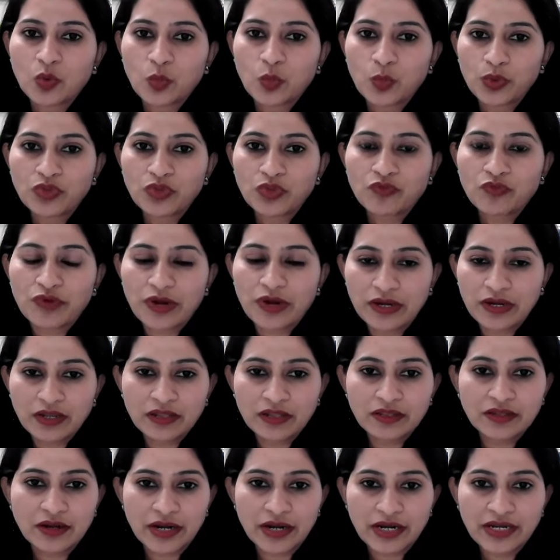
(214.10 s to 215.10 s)
with
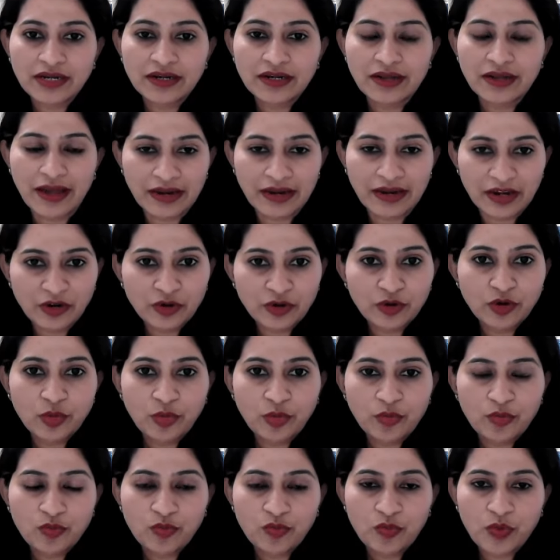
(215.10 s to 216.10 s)
finding the right talent
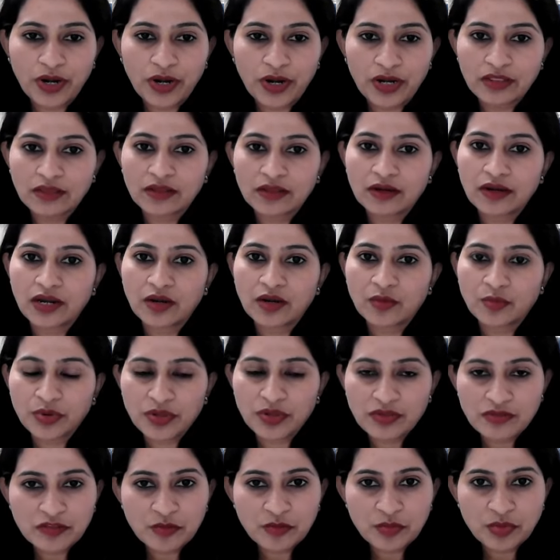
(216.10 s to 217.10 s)
group, finding the right
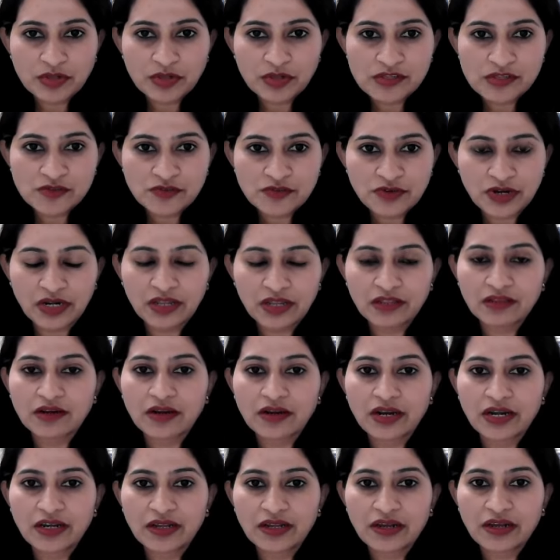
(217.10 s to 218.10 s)
principles, finding the
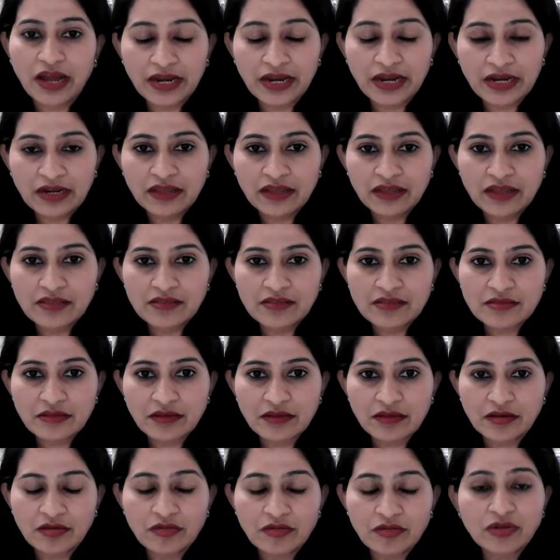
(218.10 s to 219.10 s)
right guidelines,
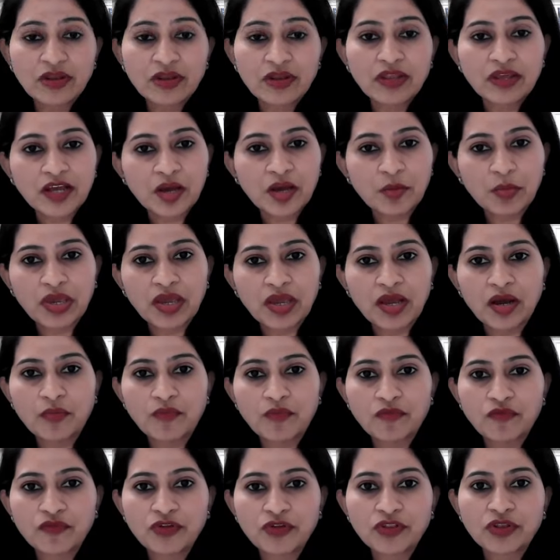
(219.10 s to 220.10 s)
and really coming
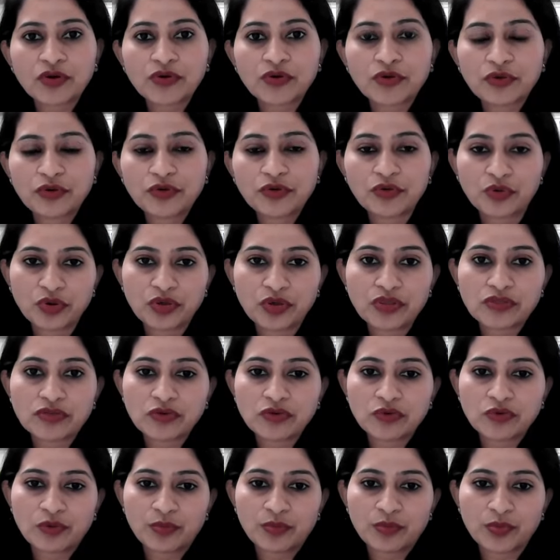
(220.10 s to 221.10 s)
up with a good
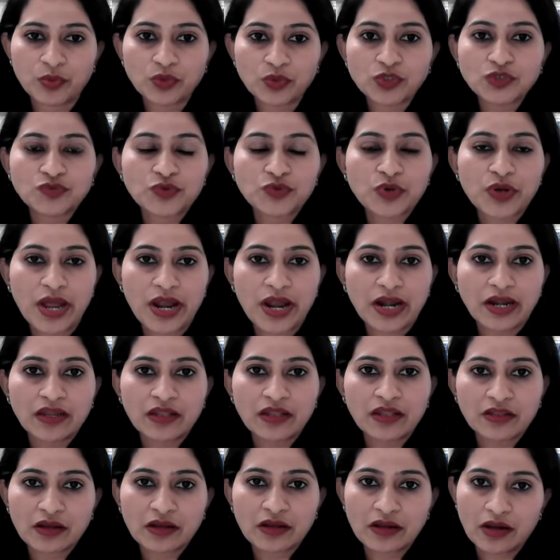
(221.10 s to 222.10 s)
cohesive approach for
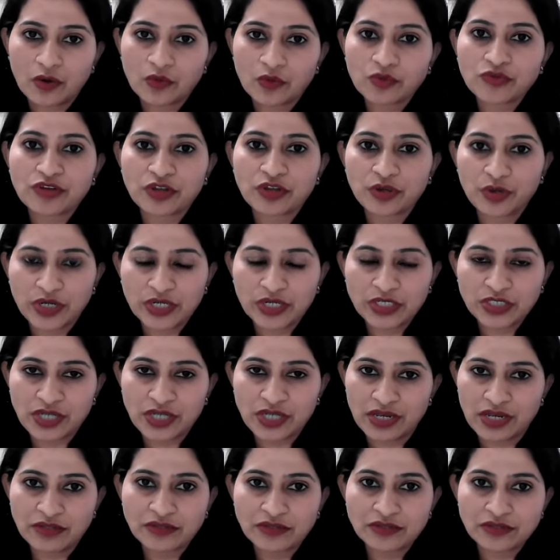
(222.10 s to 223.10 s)
handling the cloud security
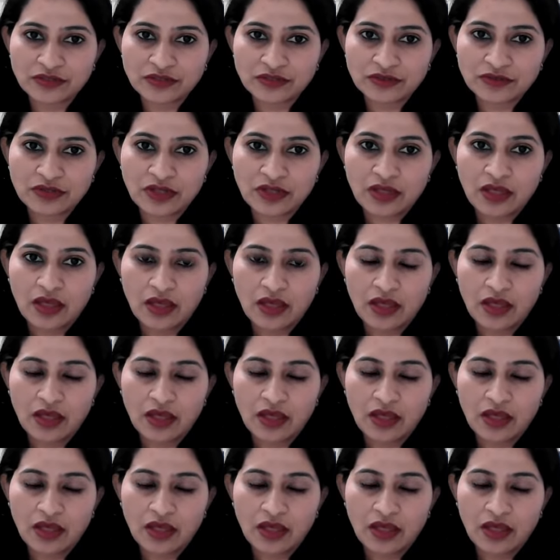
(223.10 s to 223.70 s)
challenges.